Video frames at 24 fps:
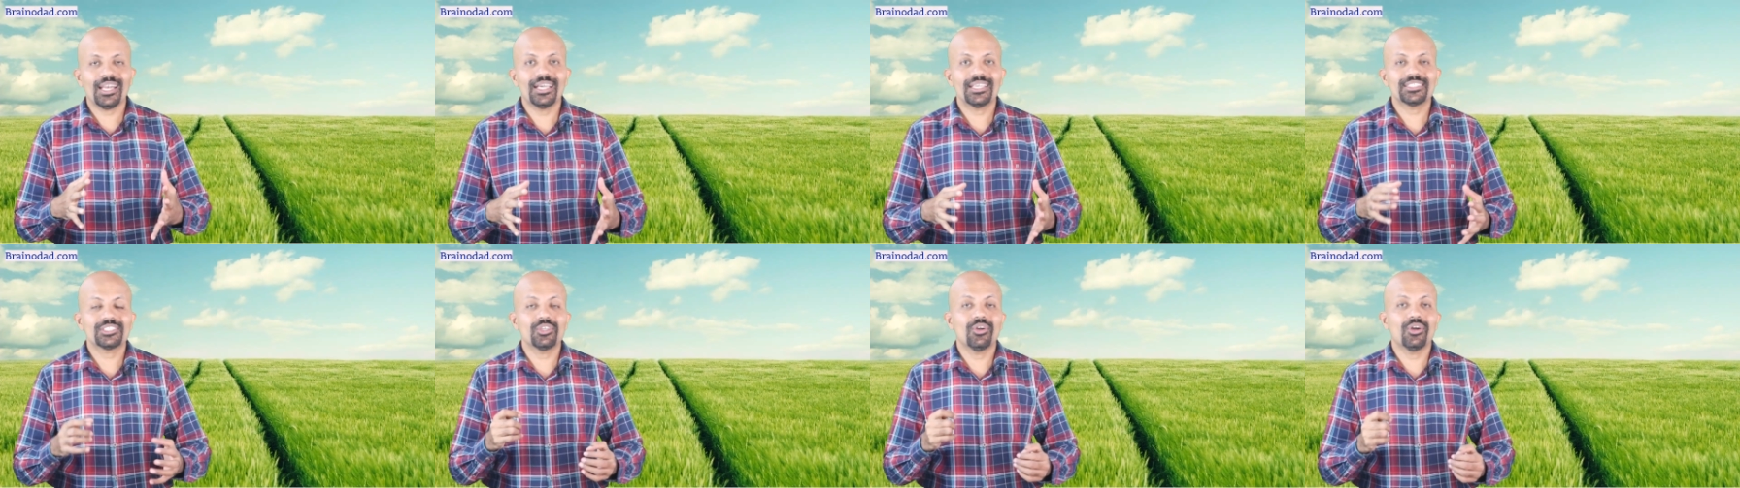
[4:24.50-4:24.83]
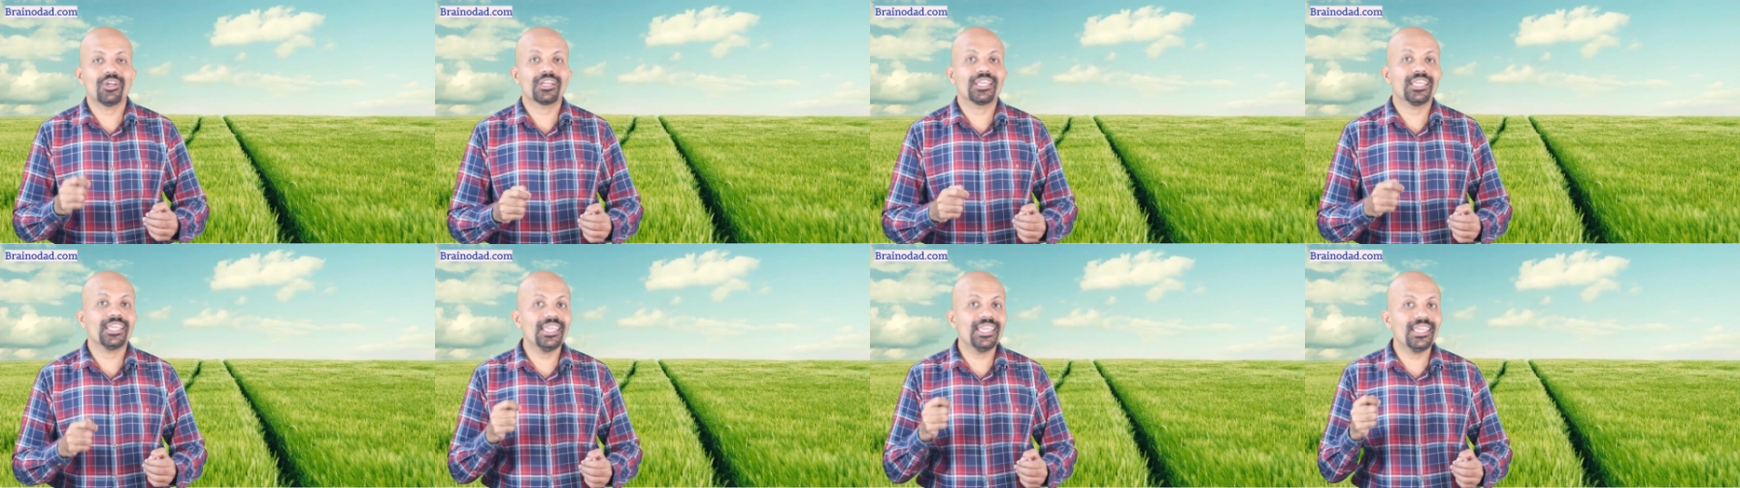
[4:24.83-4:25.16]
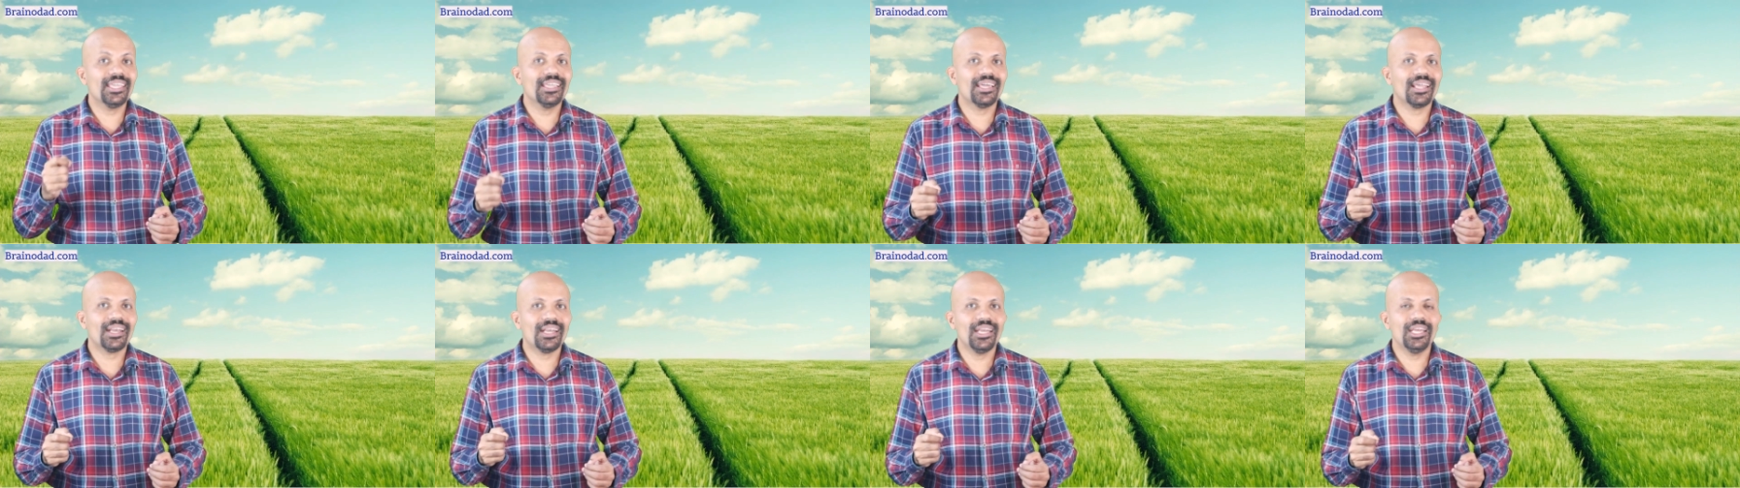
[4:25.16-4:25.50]
class, you are
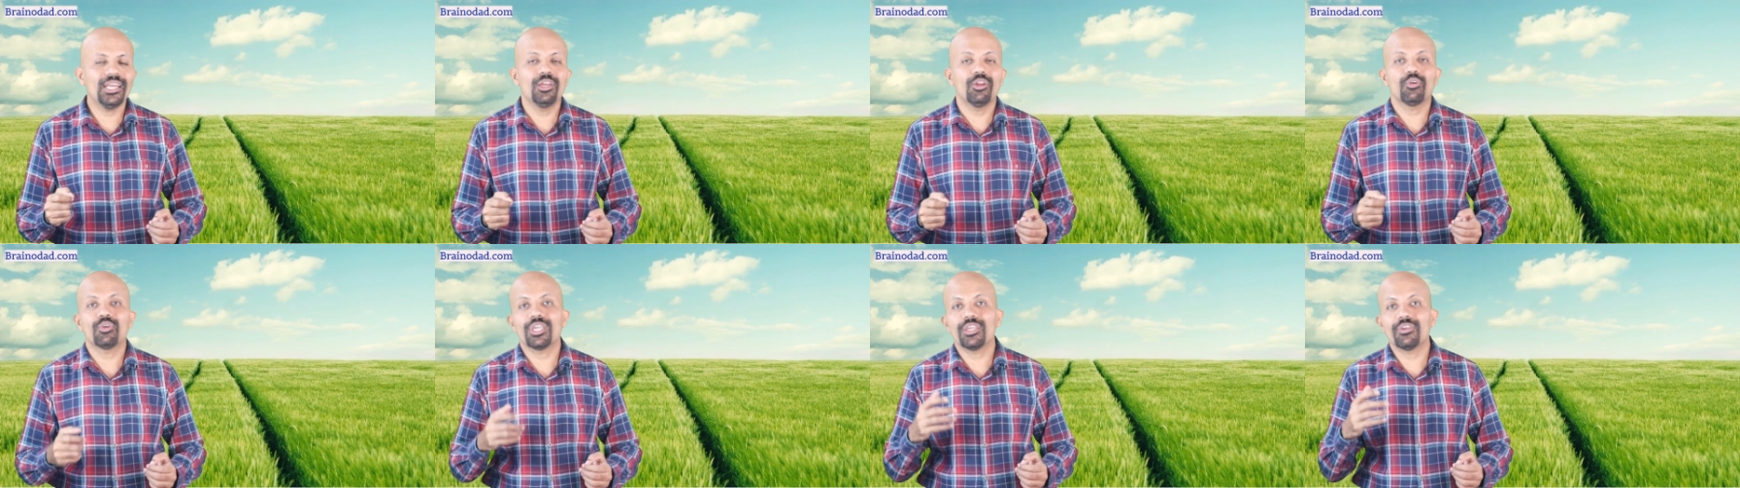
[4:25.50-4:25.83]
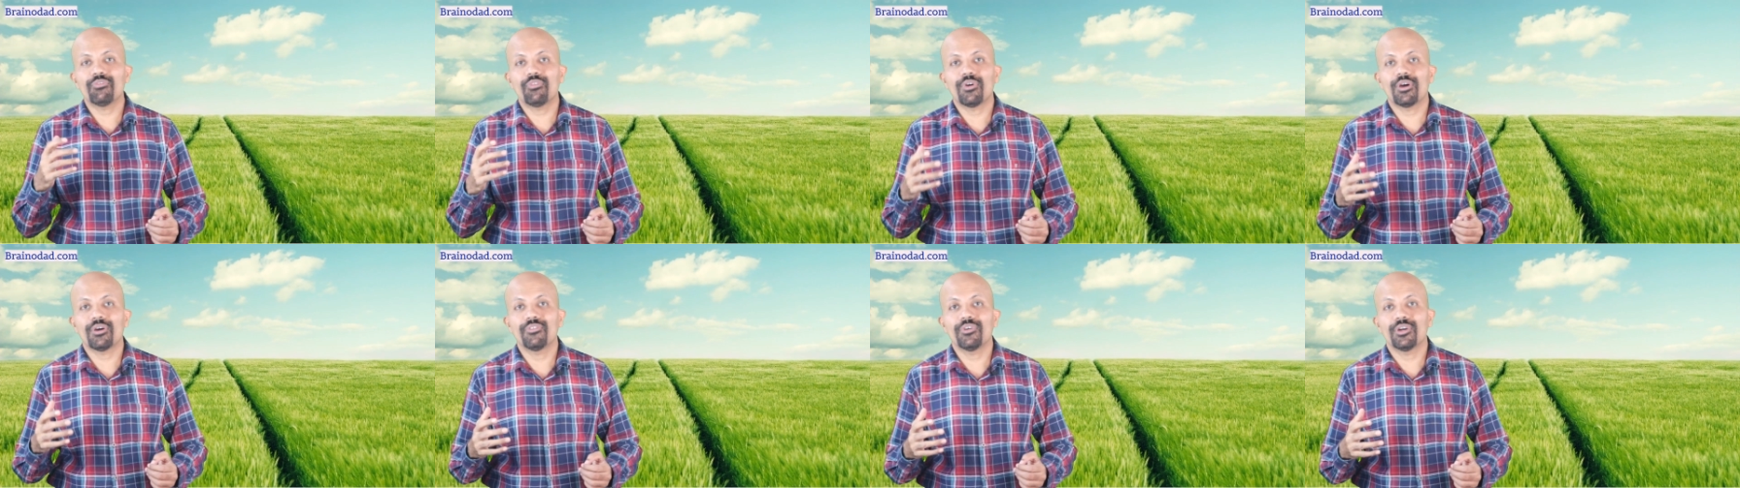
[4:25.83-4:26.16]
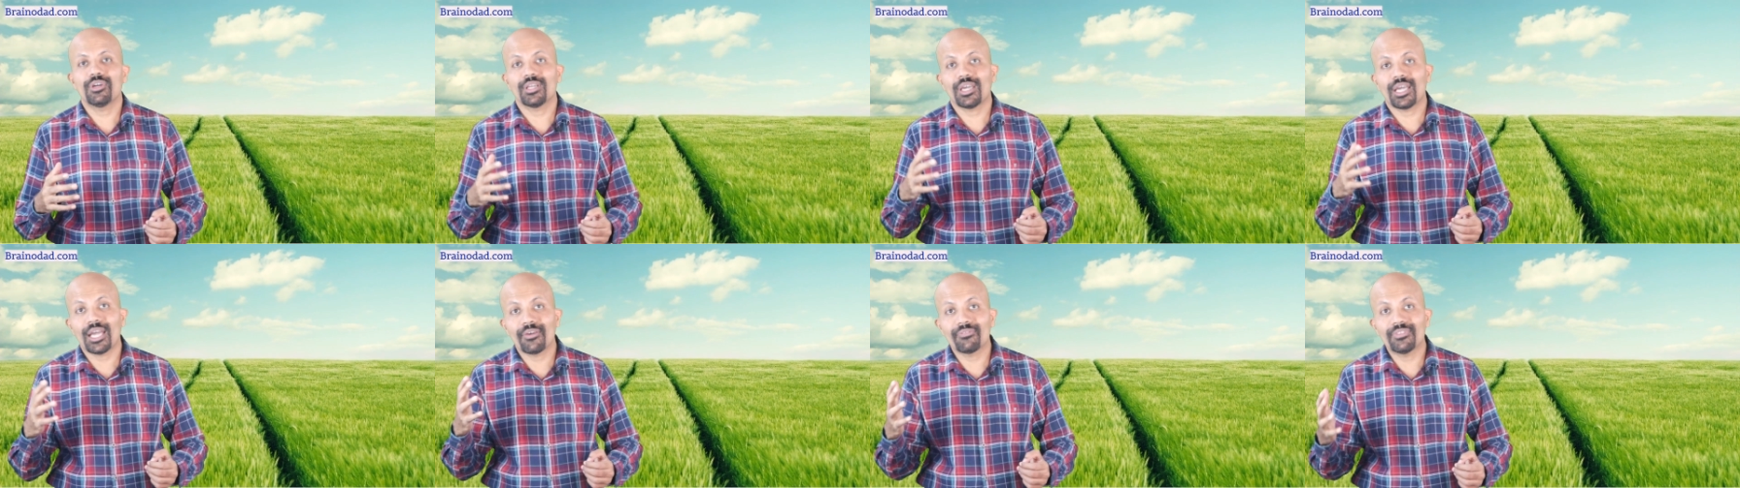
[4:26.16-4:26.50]
eagerly looking
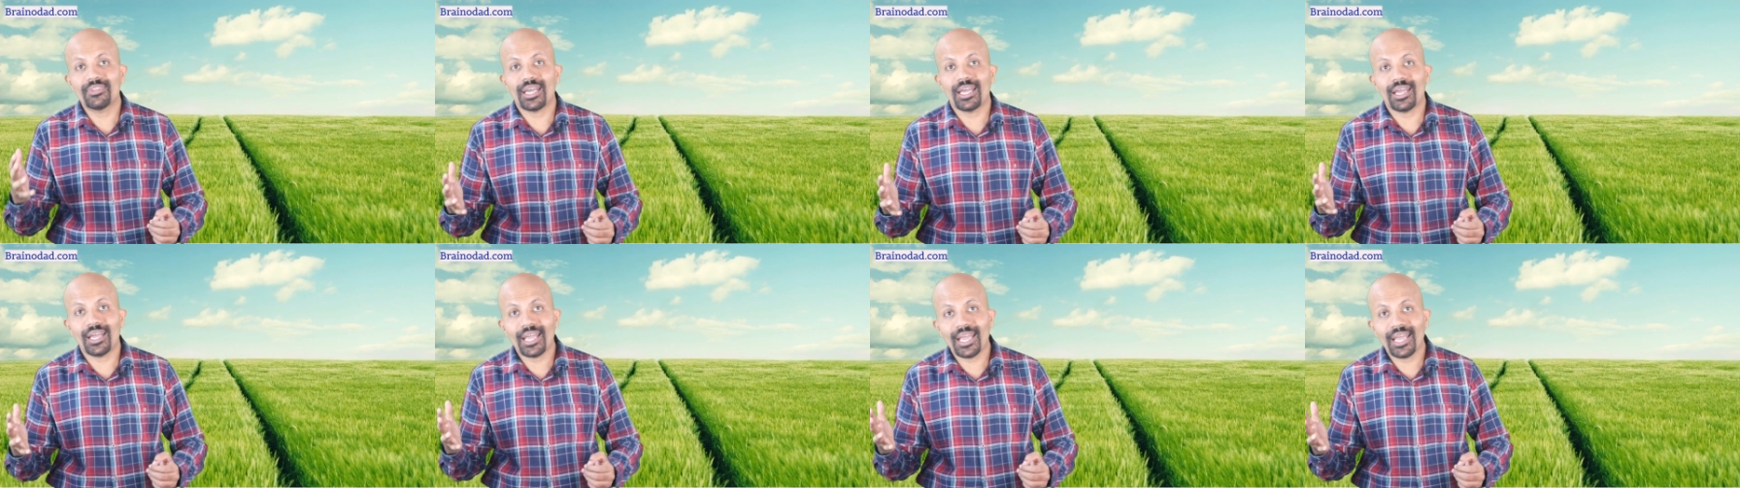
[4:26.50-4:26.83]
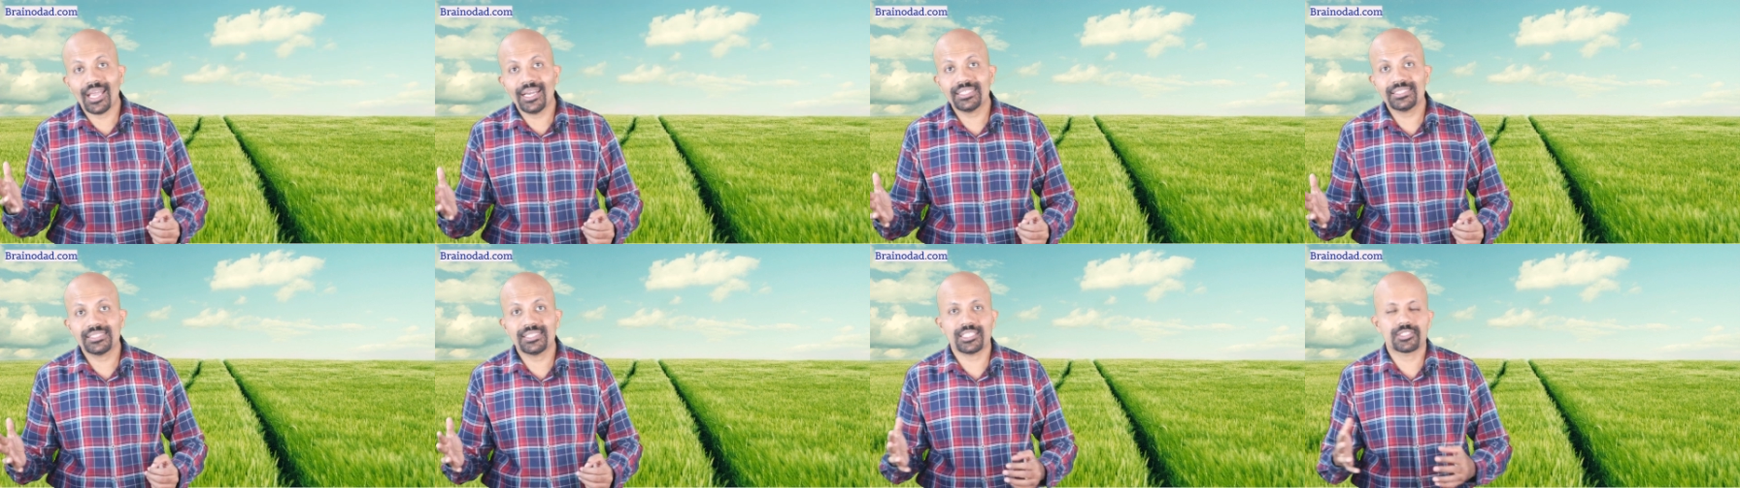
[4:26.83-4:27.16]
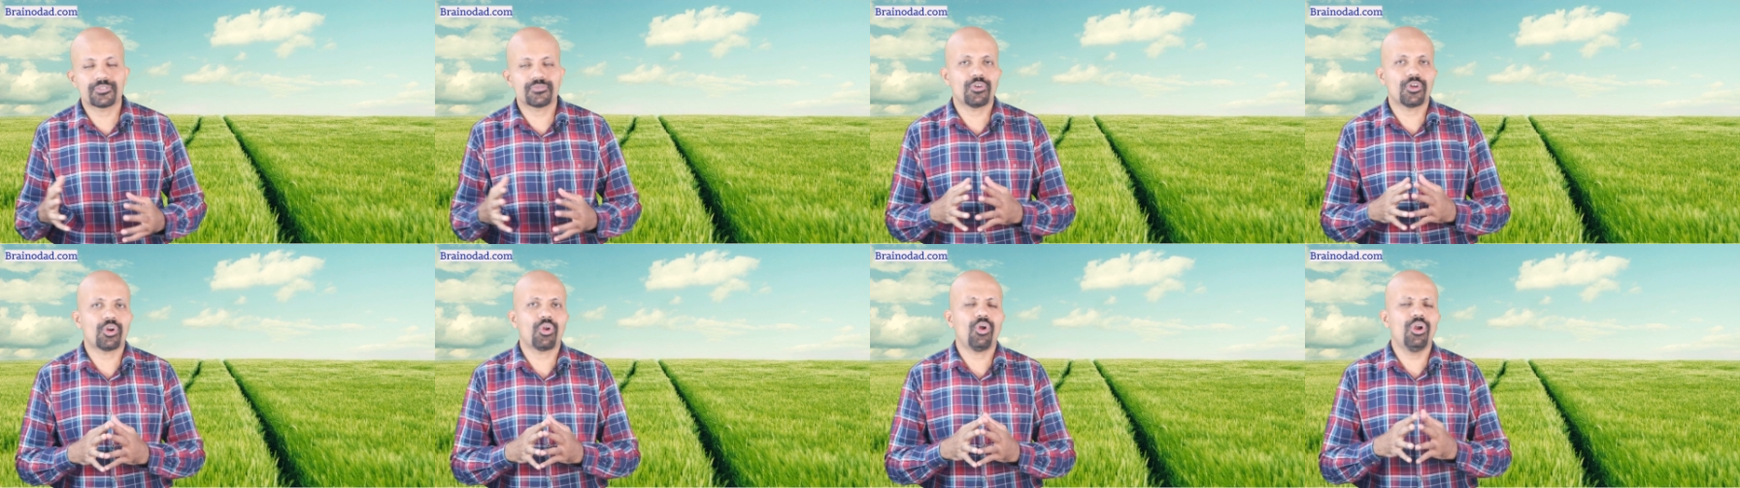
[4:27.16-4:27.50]
forward to have the
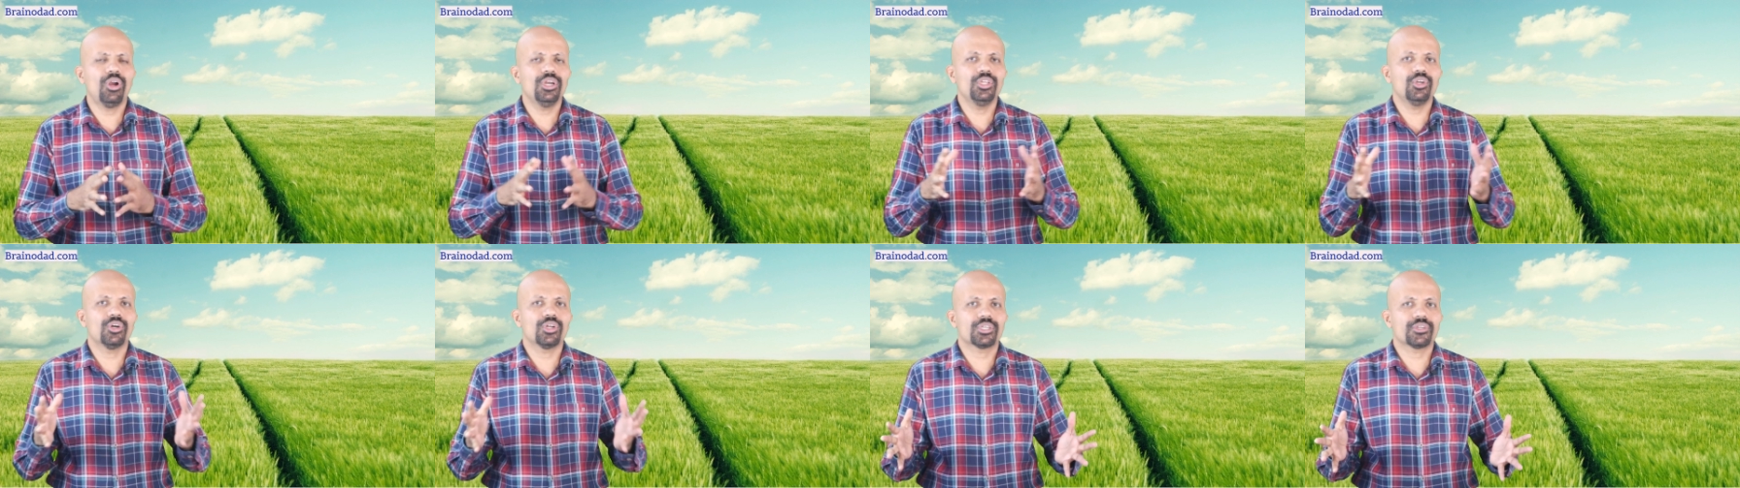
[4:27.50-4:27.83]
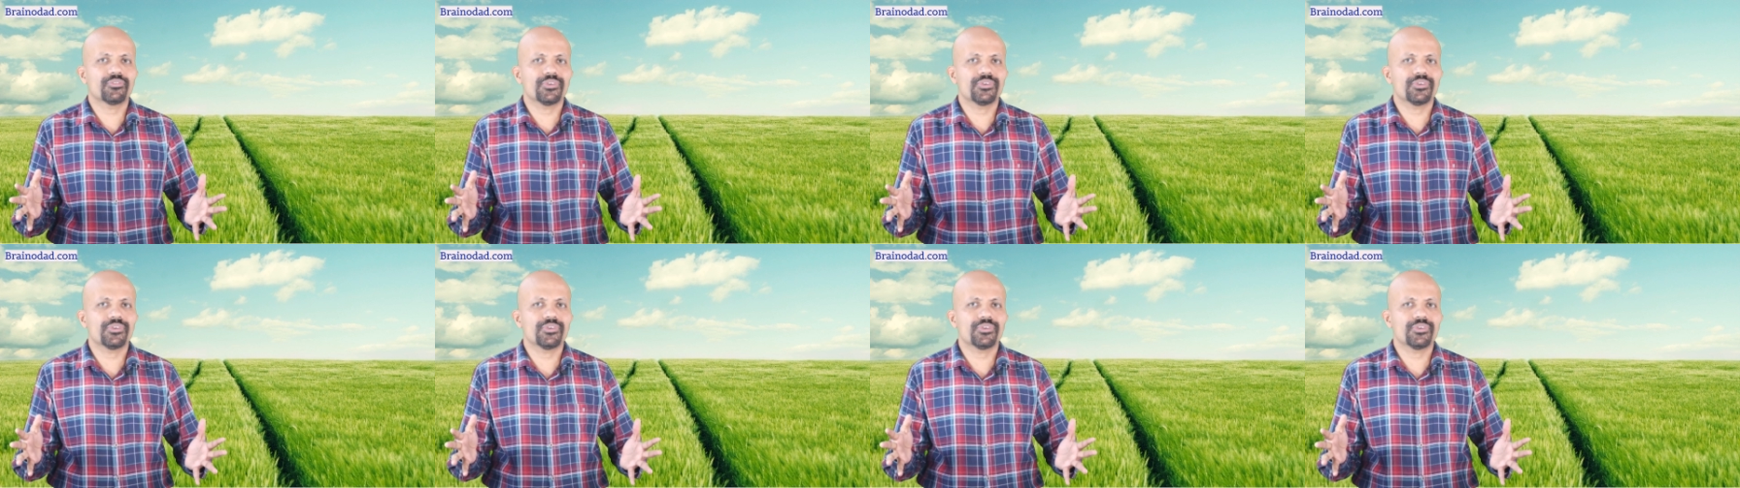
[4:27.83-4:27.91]
answers for all your